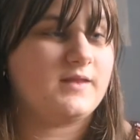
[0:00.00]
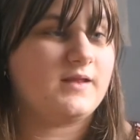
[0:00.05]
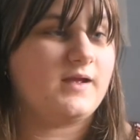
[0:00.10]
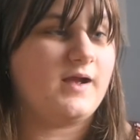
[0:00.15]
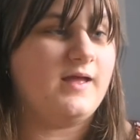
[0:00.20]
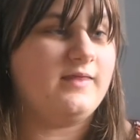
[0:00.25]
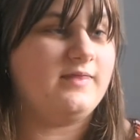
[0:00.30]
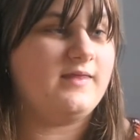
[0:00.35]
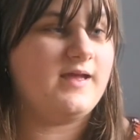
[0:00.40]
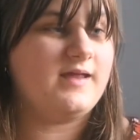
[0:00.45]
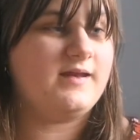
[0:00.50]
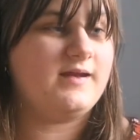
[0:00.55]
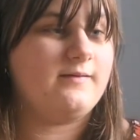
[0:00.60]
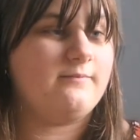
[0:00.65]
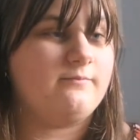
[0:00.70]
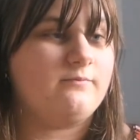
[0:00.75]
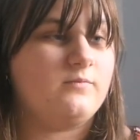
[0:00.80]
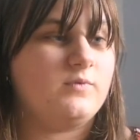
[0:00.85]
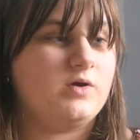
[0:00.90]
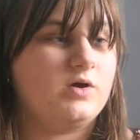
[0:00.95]
then
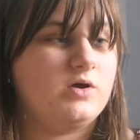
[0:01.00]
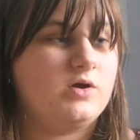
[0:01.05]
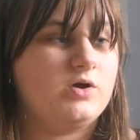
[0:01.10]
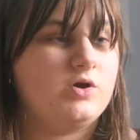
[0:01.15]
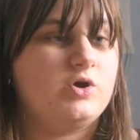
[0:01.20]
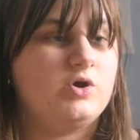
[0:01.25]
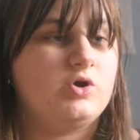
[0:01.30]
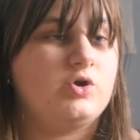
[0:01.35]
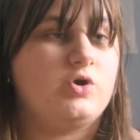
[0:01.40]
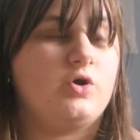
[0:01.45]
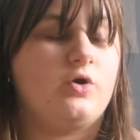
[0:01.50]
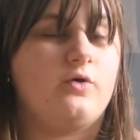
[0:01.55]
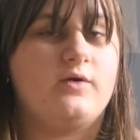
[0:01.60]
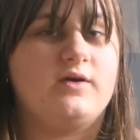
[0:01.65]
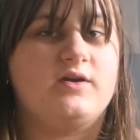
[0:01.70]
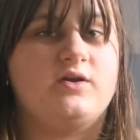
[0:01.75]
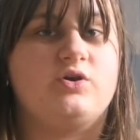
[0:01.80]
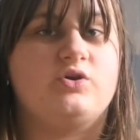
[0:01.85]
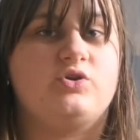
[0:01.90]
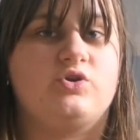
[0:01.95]
I'm
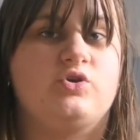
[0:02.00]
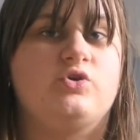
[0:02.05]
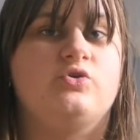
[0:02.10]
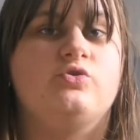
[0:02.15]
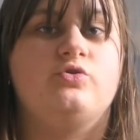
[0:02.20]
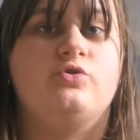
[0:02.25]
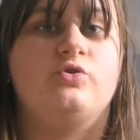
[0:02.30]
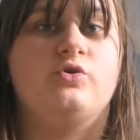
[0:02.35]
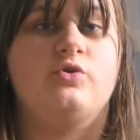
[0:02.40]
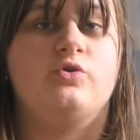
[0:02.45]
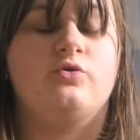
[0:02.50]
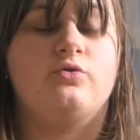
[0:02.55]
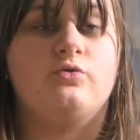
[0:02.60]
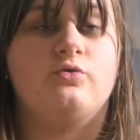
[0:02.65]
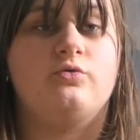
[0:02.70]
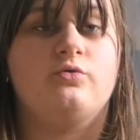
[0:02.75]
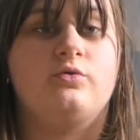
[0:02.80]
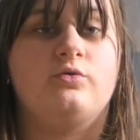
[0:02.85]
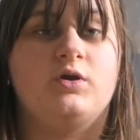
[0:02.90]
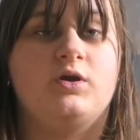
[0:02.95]
going to
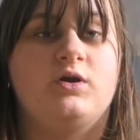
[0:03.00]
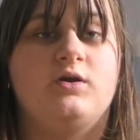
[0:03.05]
do,